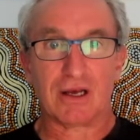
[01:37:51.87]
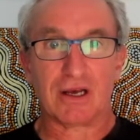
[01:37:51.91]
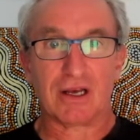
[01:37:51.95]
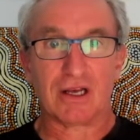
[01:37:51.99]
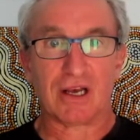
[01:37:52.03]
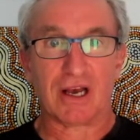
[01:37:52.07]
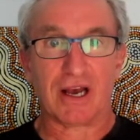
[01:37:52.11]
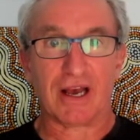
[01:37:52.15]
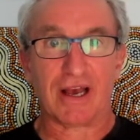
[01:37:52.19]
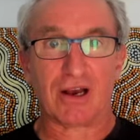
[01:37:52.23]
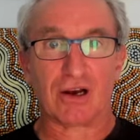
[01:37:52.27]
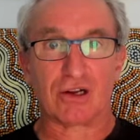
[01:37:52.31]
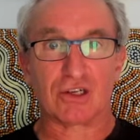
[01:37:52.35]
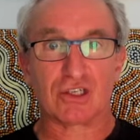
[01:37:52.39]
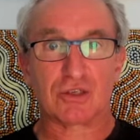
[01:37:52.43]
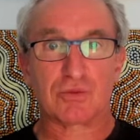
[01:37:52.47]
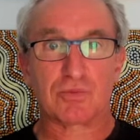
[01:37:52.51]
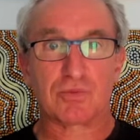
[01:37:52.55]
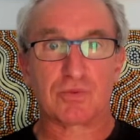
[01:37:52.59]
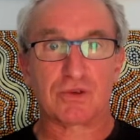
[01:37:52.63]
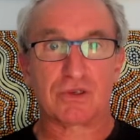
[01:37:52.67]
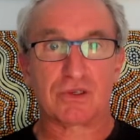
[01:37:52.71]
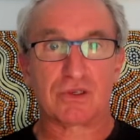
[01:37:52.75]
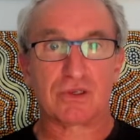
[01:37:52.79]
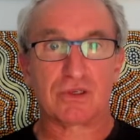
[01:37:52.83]
yeah, hang on, just
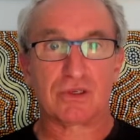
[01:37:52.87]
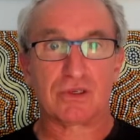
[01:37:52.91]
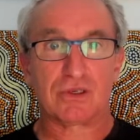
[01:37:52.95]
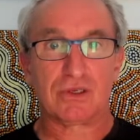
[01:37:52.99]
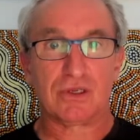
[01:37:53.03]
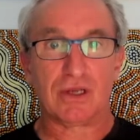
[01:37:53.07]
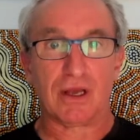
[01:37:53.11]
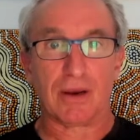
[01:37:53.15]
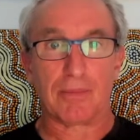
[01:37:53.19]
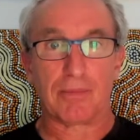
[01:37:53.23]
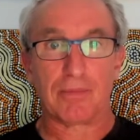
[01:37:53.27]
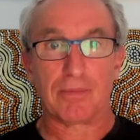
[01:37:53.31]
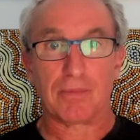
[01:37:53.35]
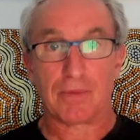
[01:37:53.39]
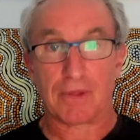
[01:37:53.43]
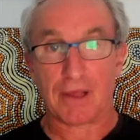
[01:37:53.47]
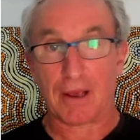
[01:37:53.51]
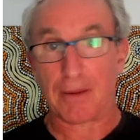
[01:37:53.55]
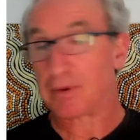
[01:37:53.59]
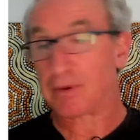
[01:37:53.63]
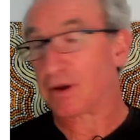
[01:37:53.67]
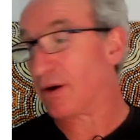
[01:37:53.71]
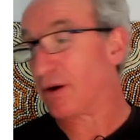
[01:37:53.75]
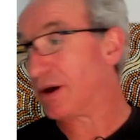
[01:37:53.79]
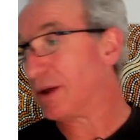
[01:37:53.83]
yep.
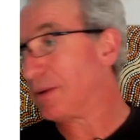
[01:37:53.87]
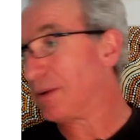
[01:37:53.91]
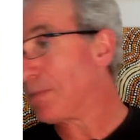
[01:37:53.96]
Go ahead.